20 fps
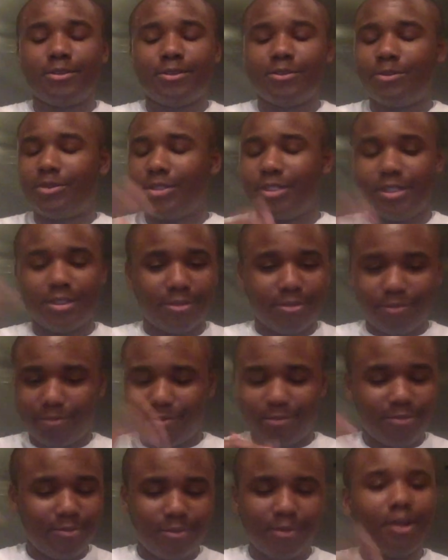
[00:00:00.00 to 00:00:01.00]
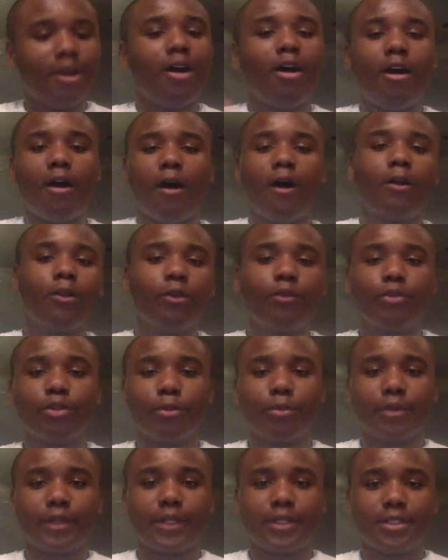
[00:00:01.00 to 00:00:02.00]
it was just all over
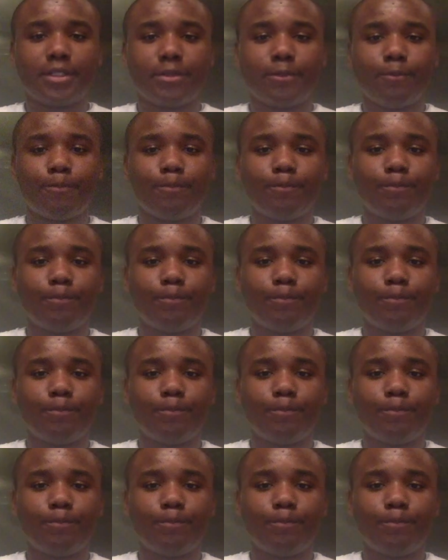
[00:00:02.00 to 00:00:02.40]
the place.